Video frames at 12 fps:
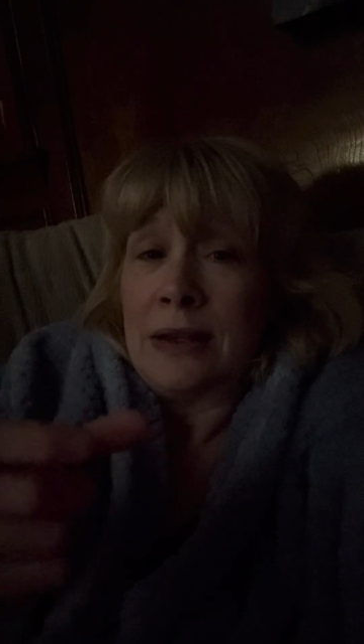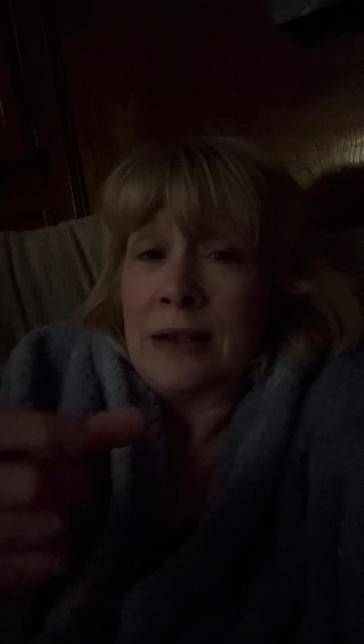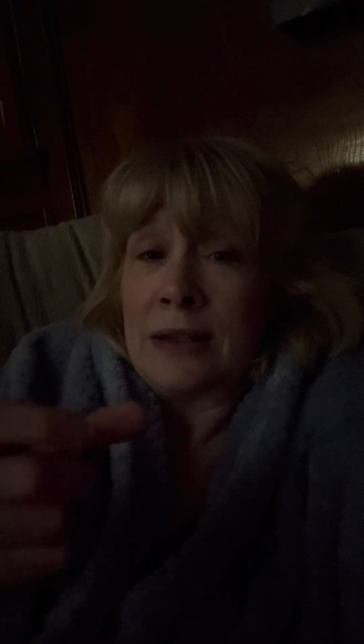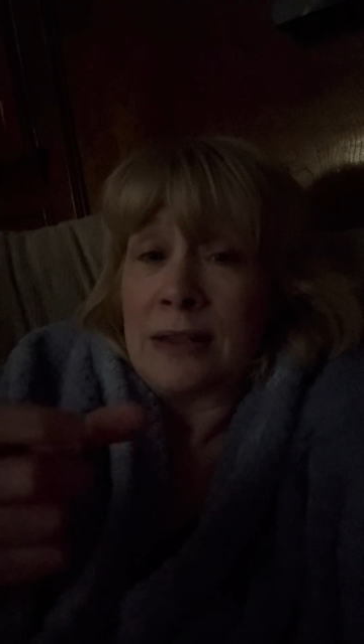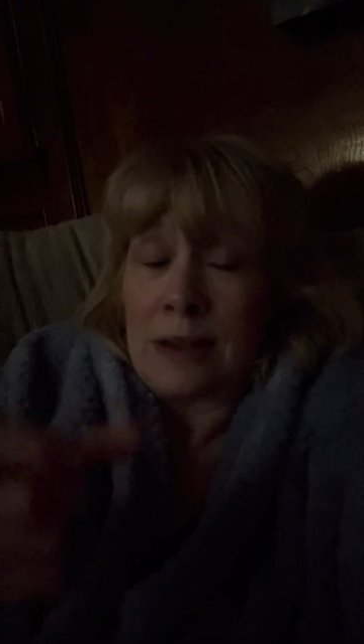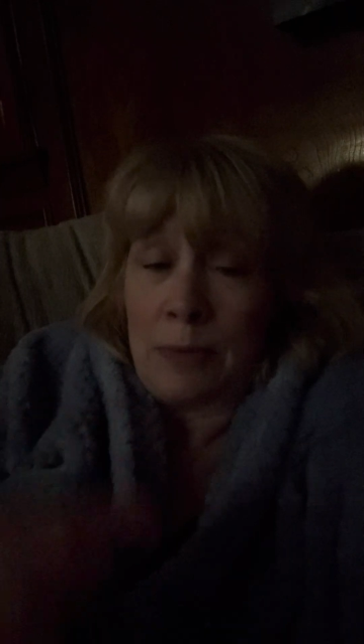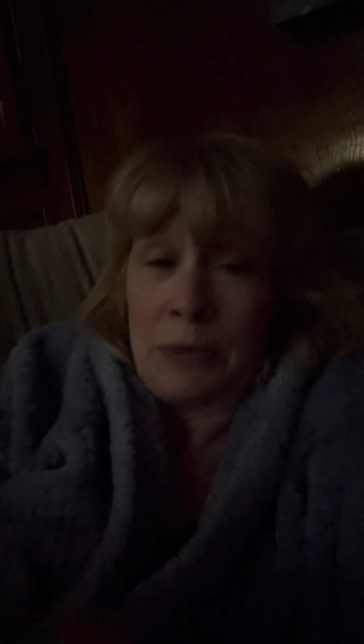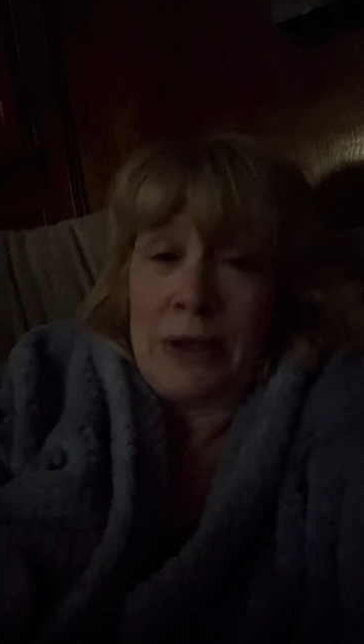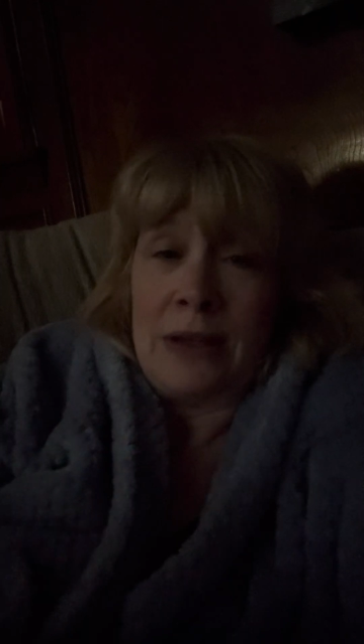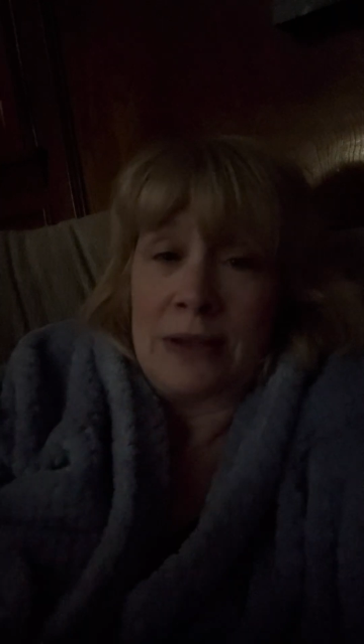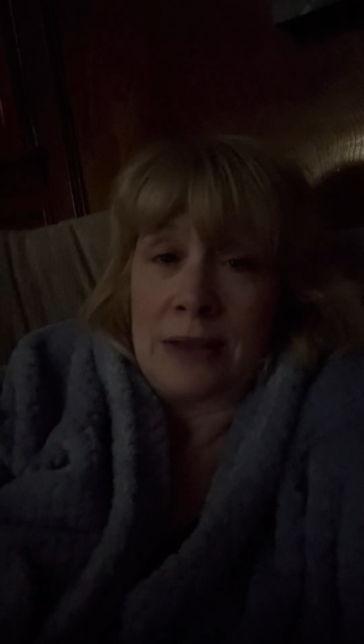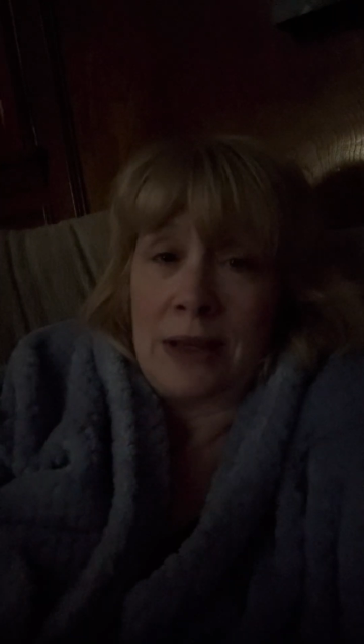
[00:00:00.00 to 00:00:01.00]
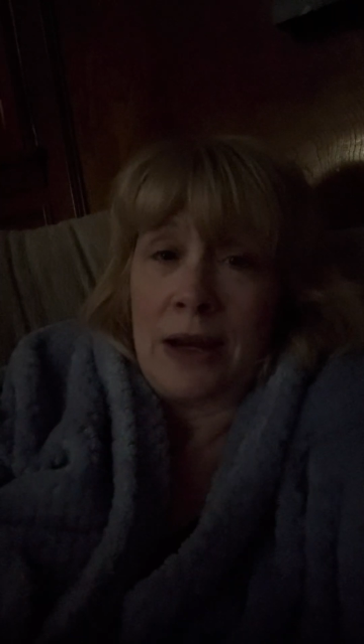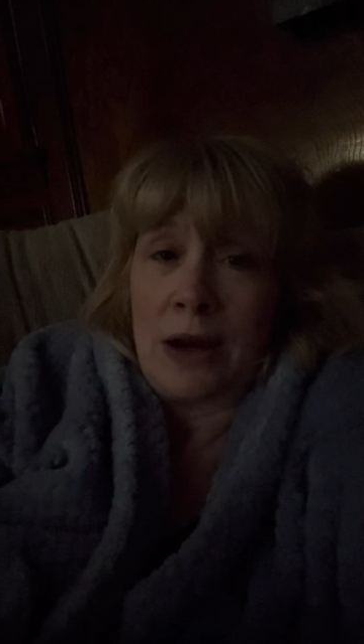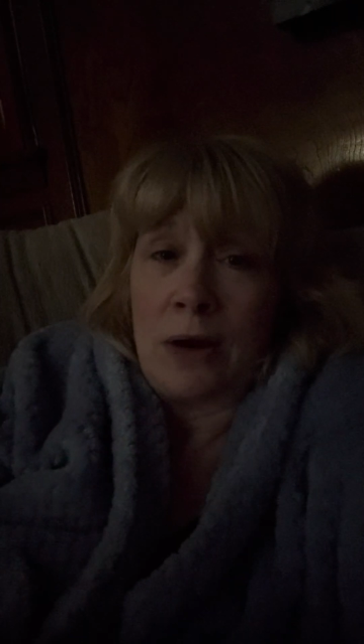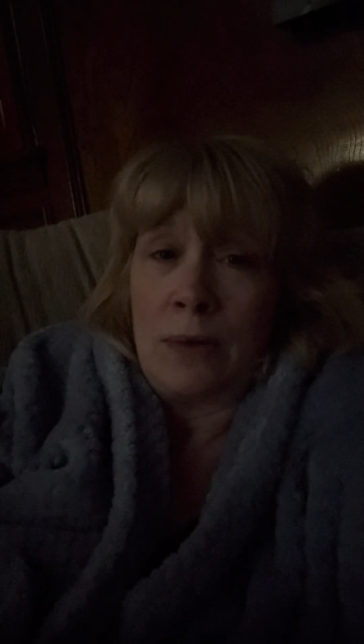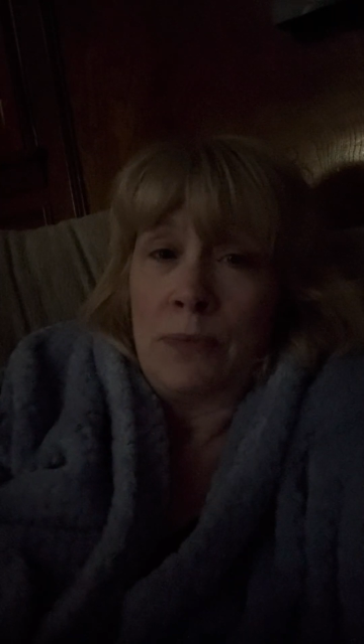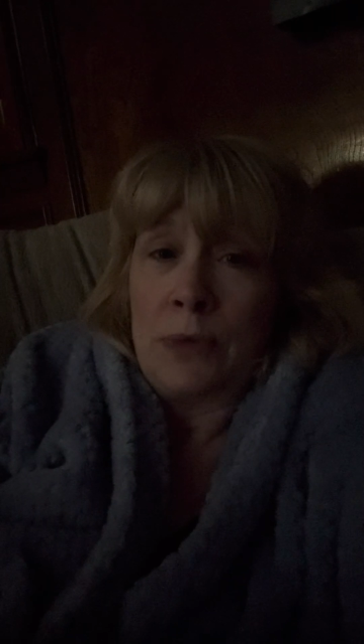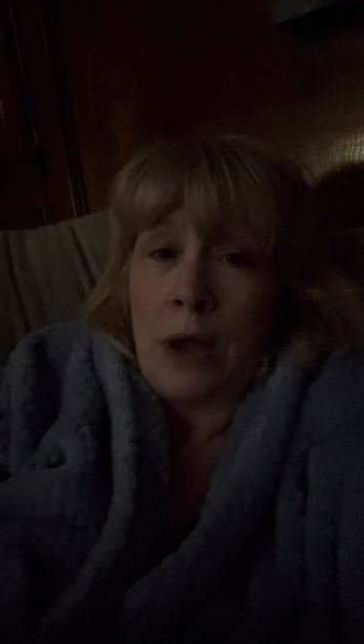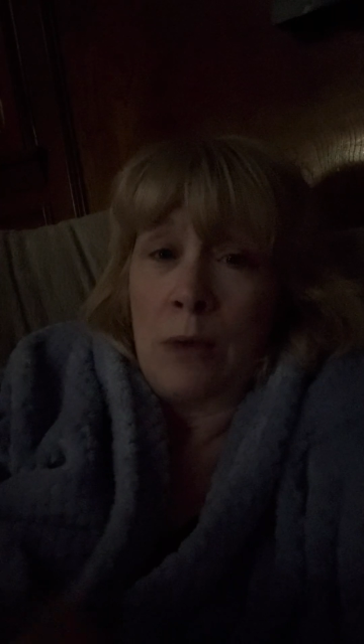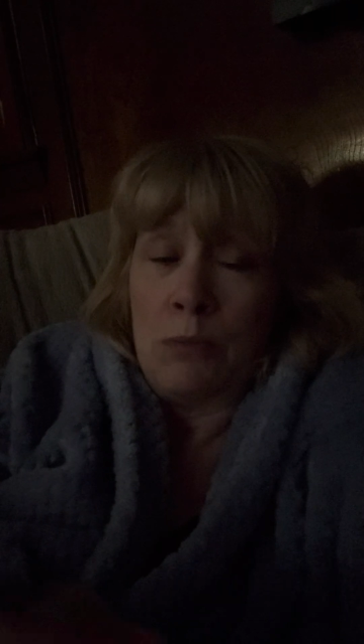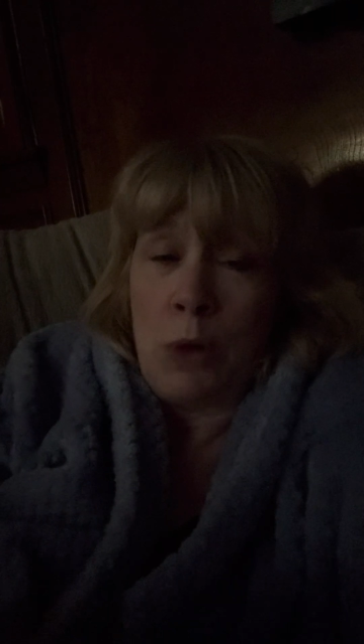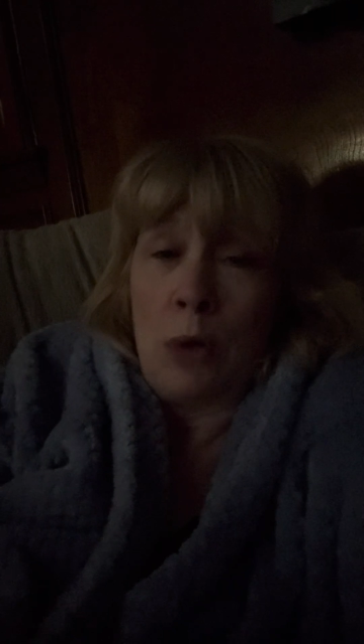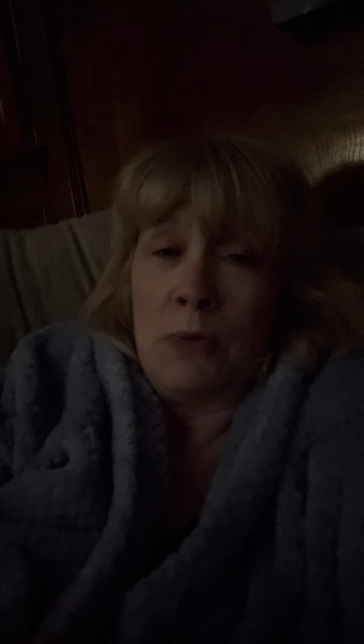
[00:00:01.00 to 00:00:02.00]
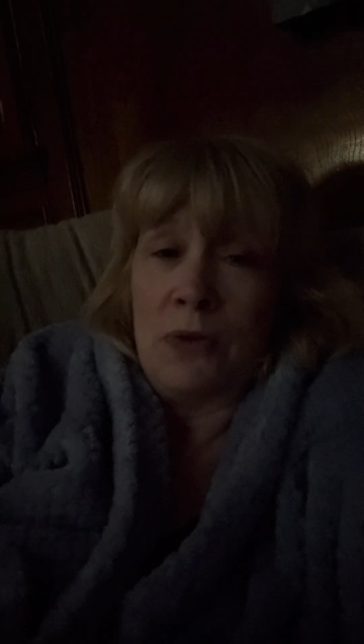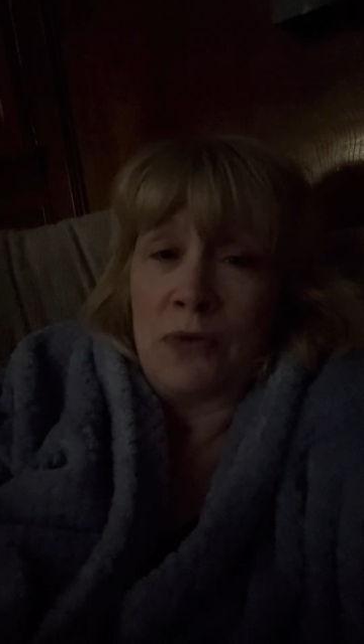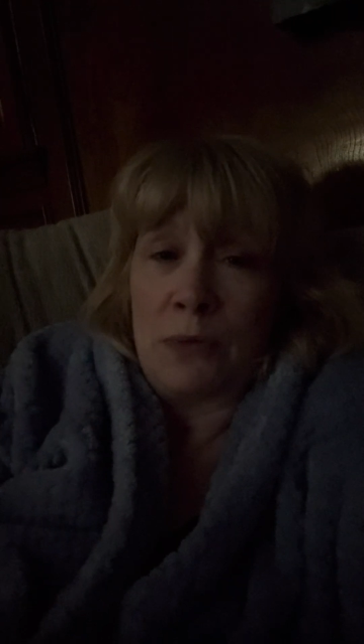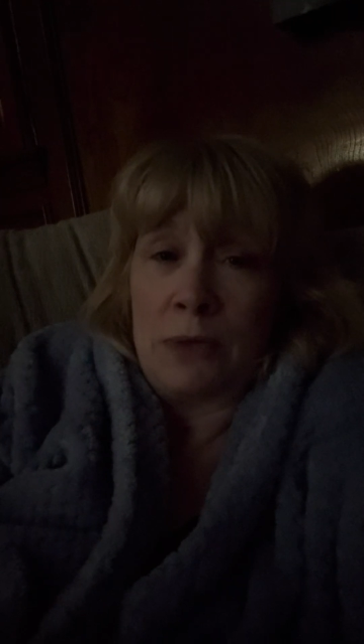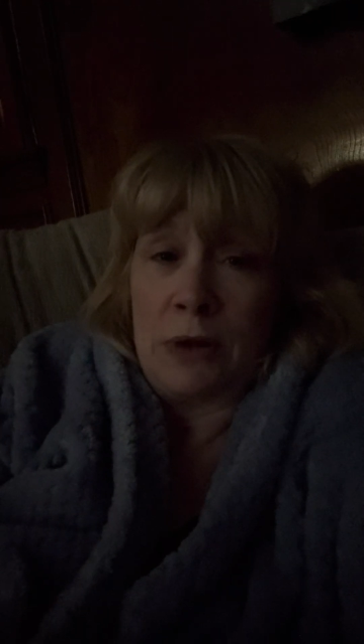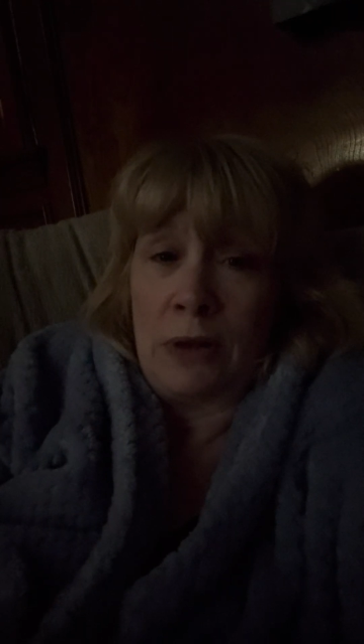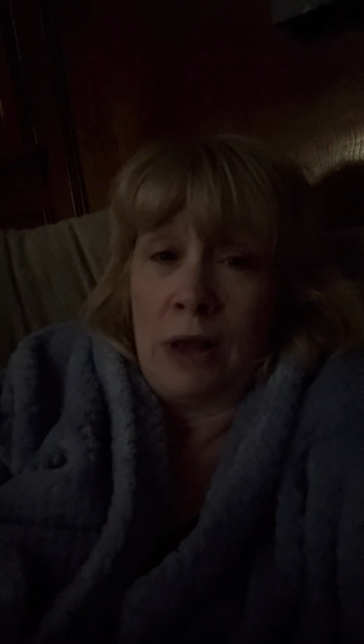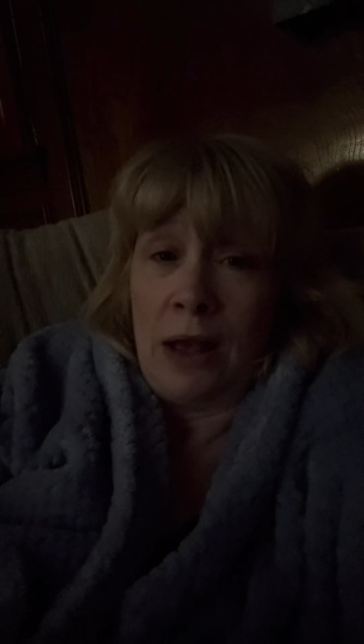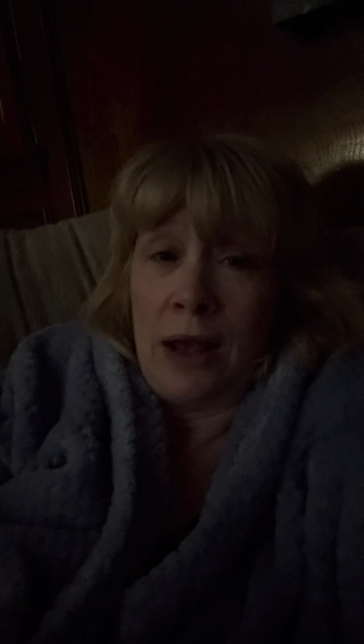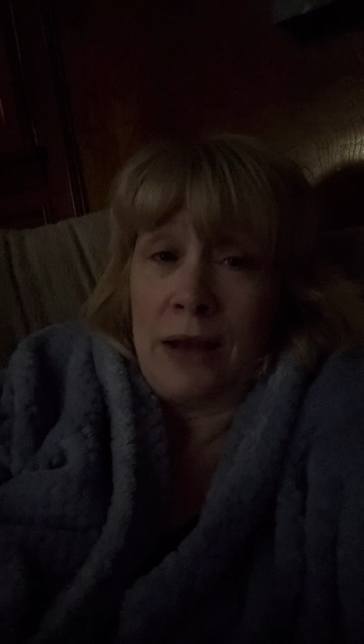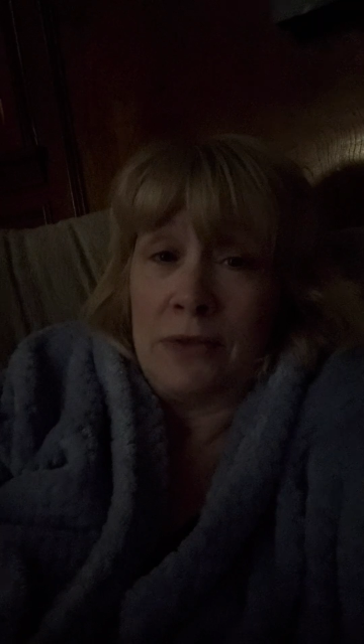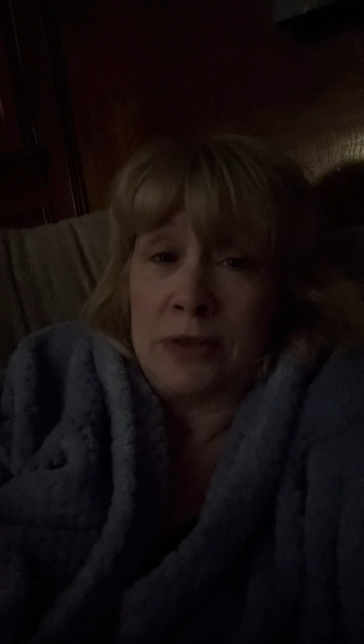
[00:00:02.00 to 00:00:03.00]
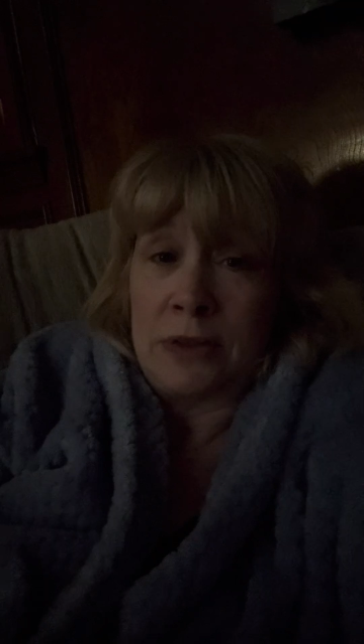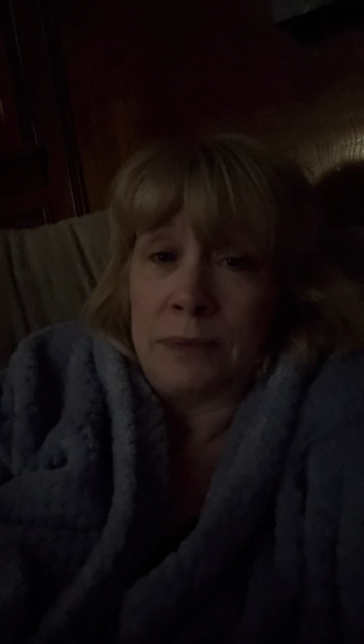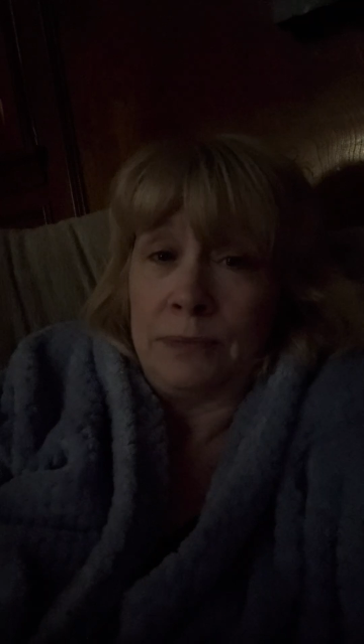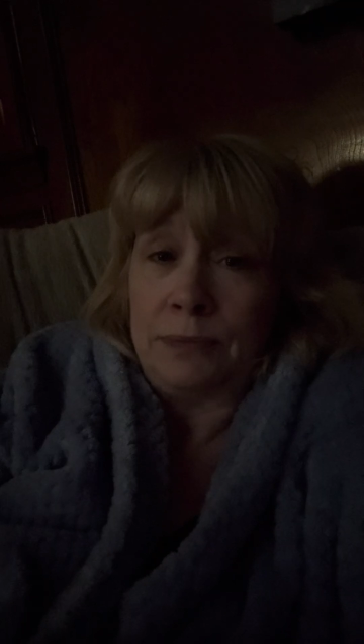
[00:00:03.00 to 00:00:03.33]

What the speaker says: something is there, a moment from their lives.